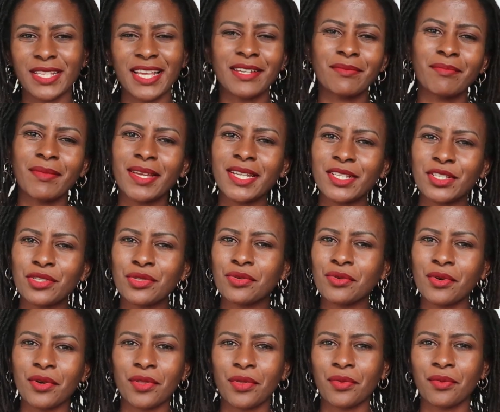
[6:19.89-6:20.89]
I'd made
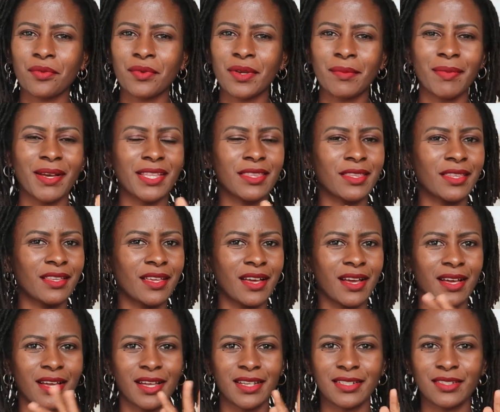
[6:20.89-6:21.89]
two or three, but they
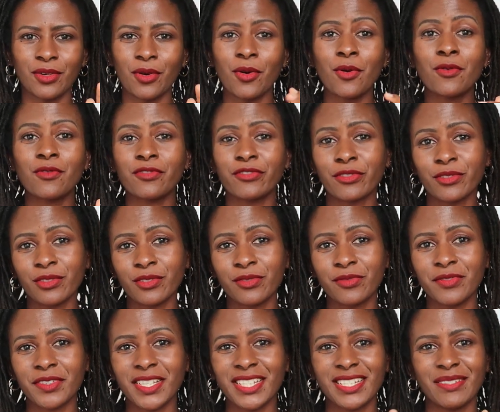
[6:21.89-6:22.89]
had awful
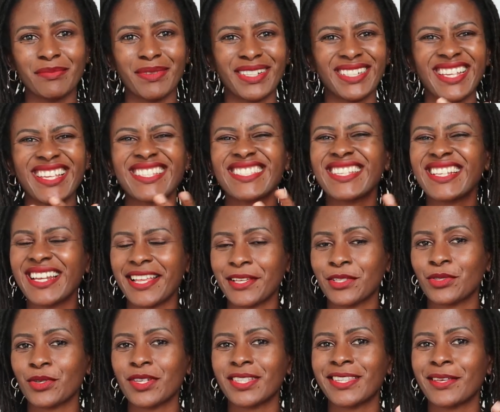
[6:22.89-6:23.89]
fit, but I still
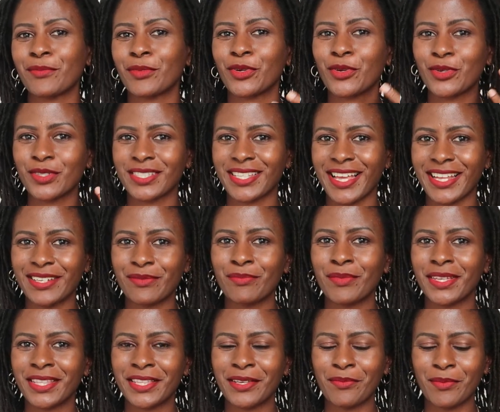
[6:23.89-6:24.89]
enjoyed them because I'd
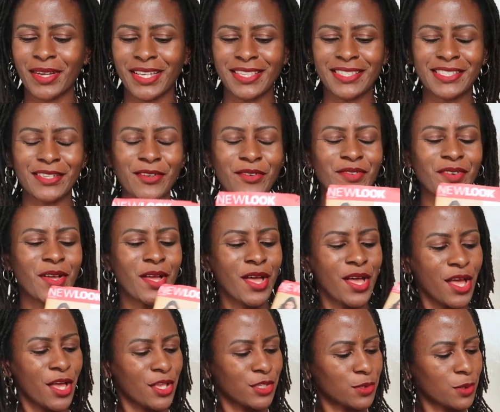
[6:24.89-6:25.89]
made them myself.
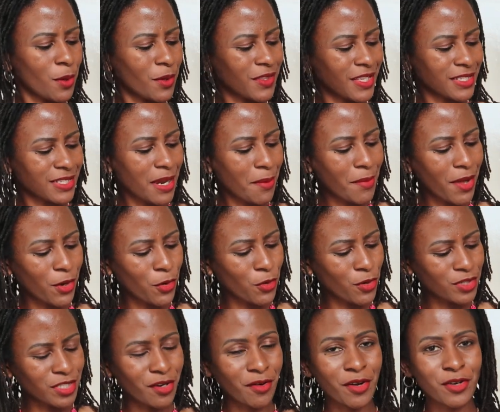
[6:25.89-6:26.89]
So the time I
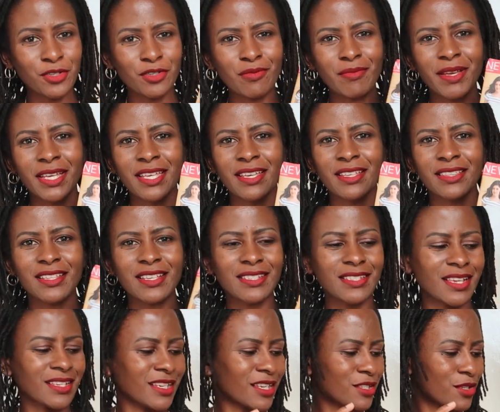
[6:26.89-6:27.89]
got around to making
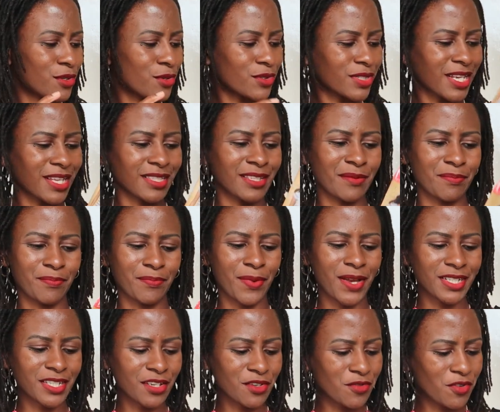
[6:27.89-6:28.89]
this, I just looked at the
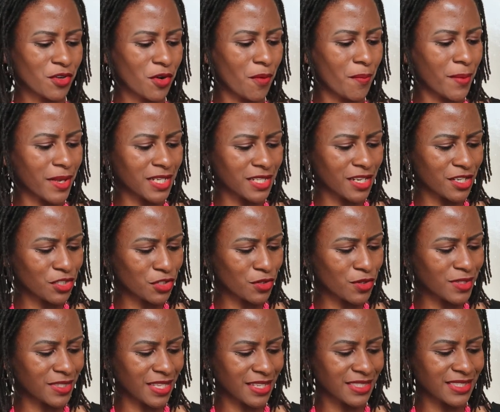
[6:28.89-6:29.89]
pattern
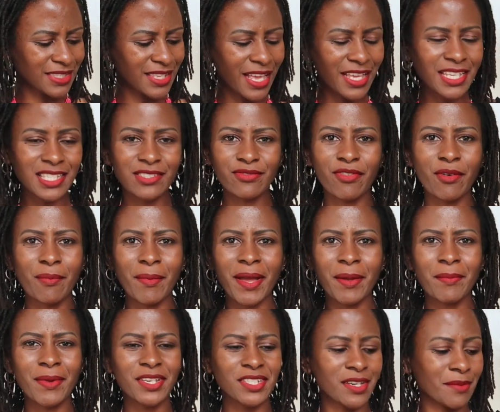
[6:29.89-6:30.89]
recommendations, the size for
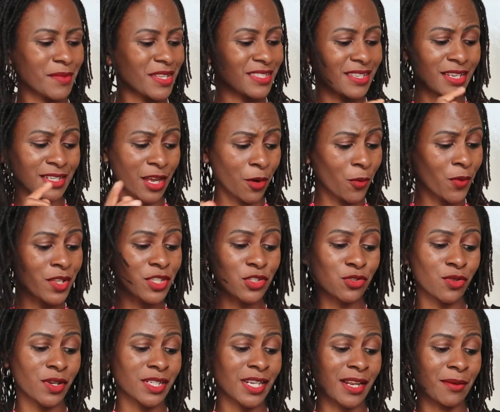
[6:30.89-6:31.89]
my measurements, and I went
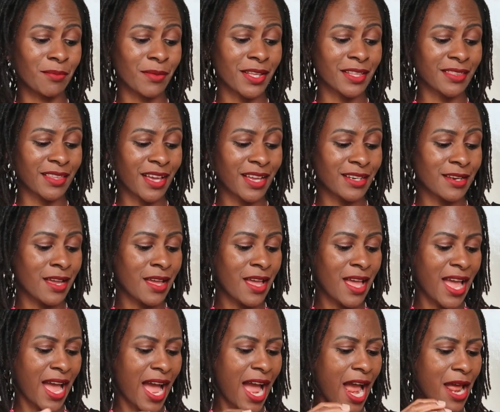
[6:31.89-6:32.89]
straight and made that.
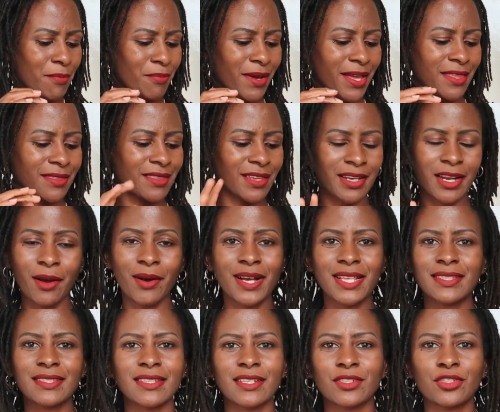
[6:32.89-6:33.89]
And by then
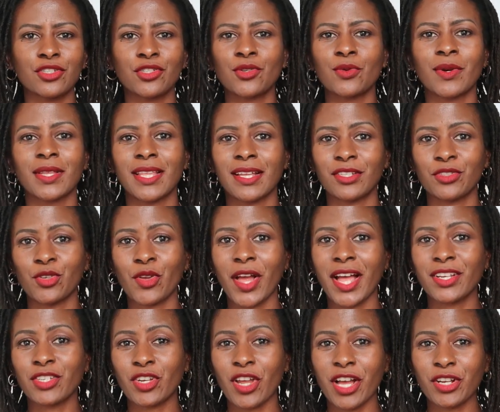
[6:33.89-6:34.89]
I wasn't sure that you
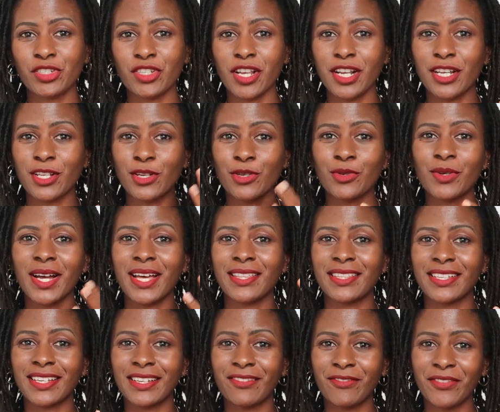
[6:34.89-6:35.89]
had to actually look
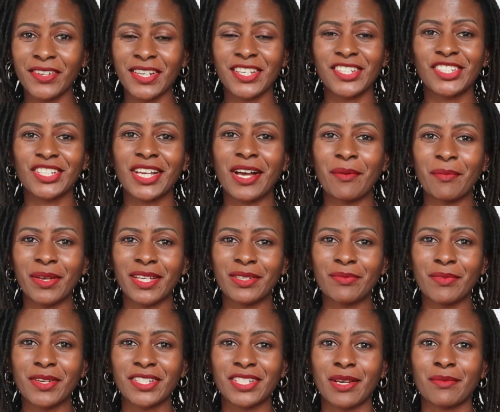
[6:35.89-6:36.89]
at the finished
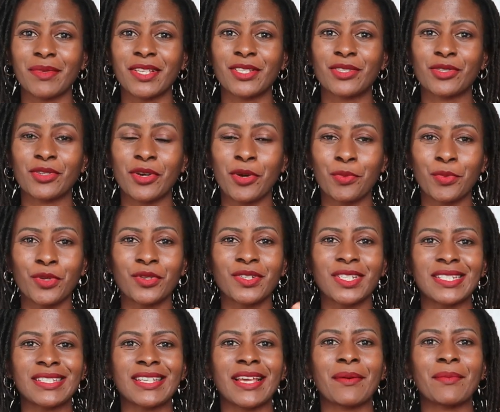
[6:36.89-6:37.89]
garment measurements to help you
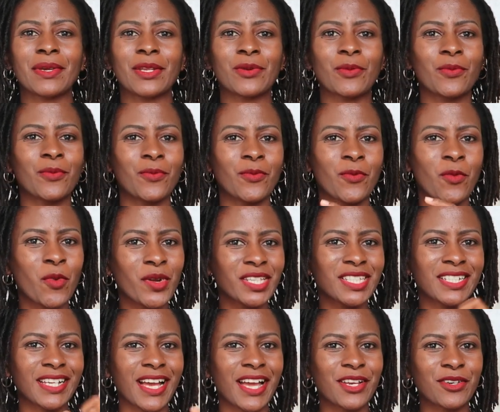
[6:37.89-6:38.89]
determine
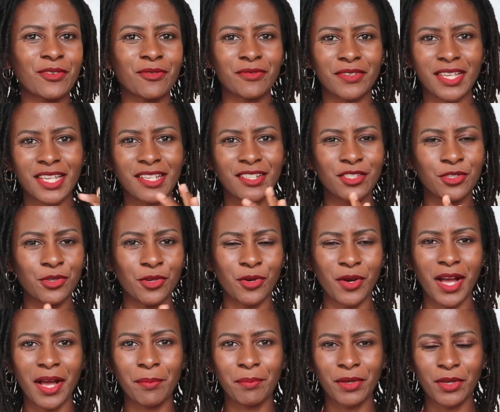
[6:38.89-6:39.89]
which kind of ease
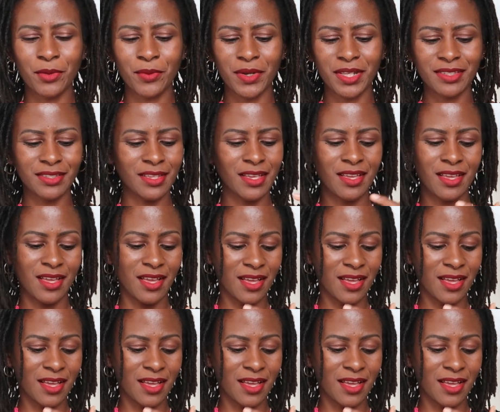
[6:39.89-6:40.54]
you're happy with.